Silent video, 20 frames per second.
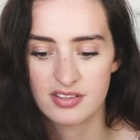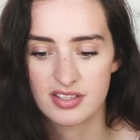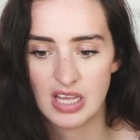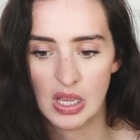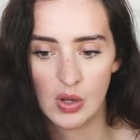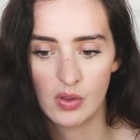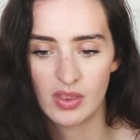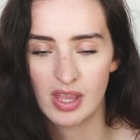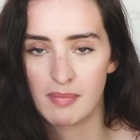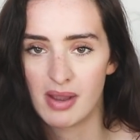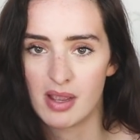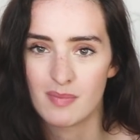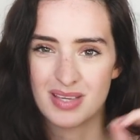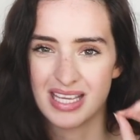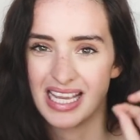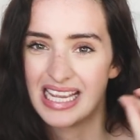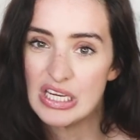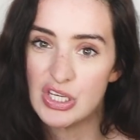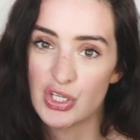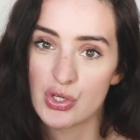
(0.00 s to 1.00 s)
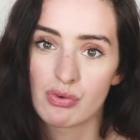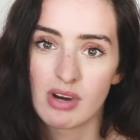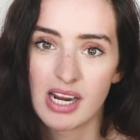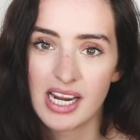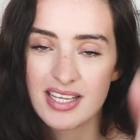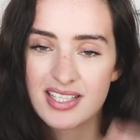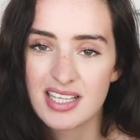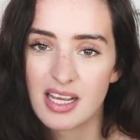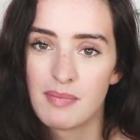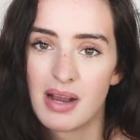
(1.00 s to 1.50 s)
so there might be a
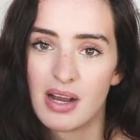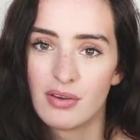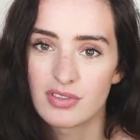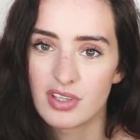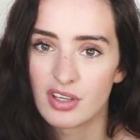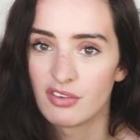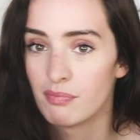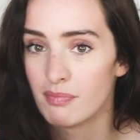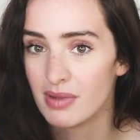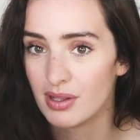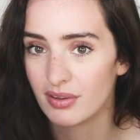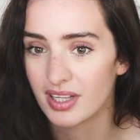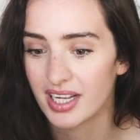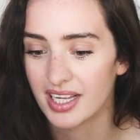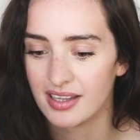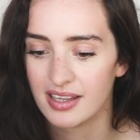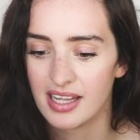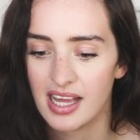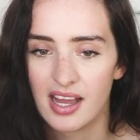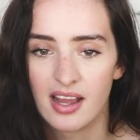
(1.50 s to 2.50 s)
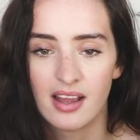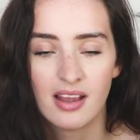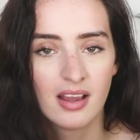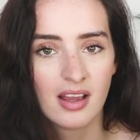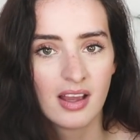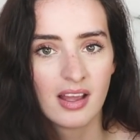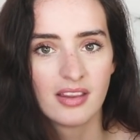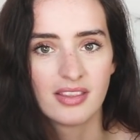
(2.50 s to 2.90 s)
trace amount of milk in there.